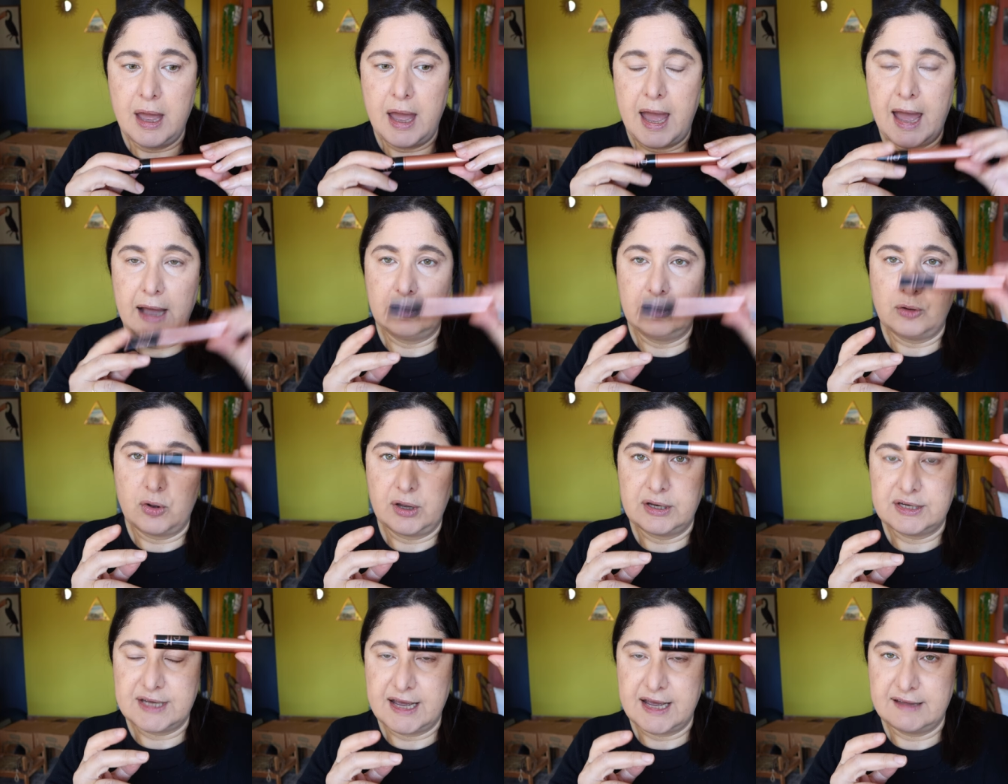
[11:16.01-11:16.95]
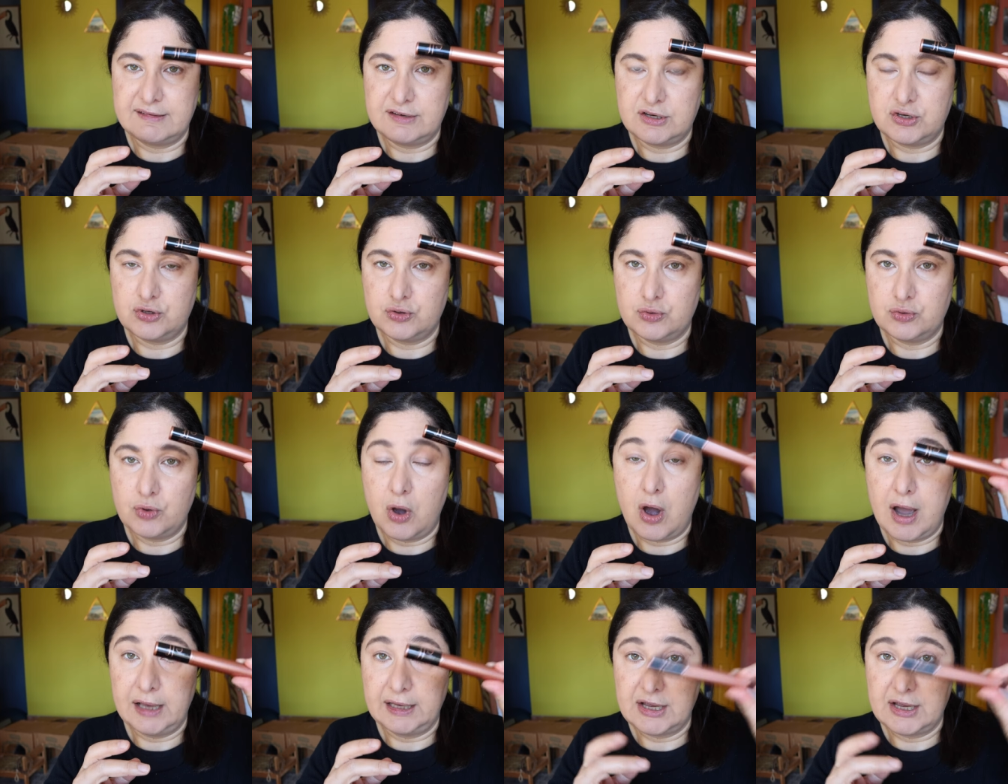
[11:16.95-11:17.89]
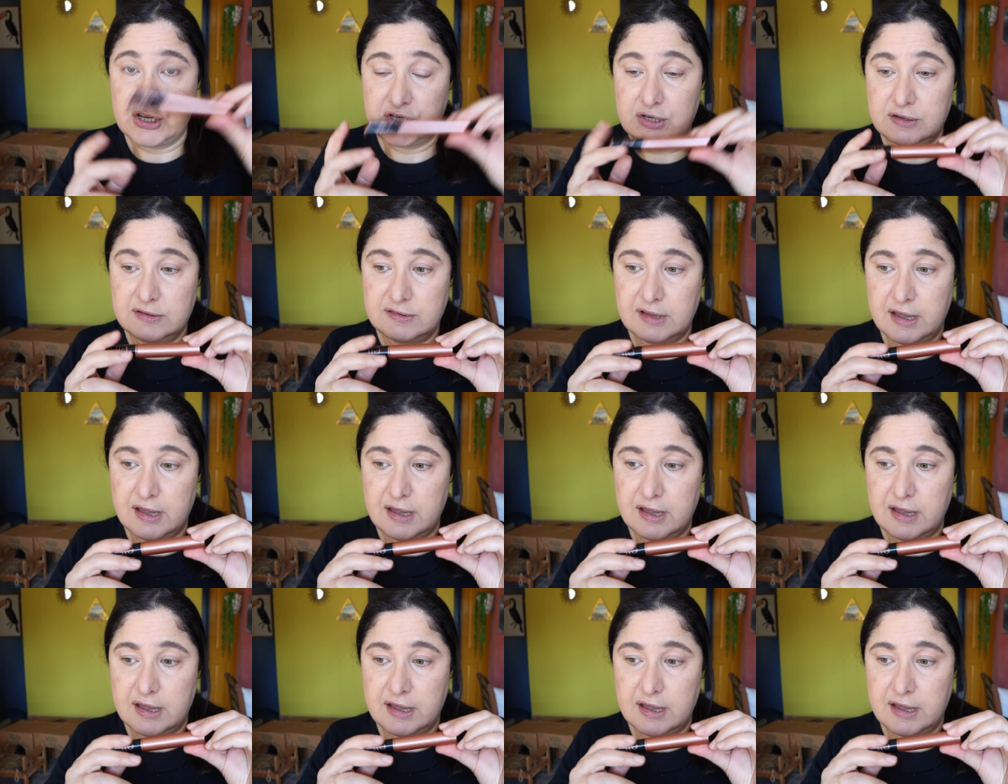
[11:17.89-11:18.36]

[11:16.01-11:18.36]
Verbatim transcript: how long it takes to do eyelashes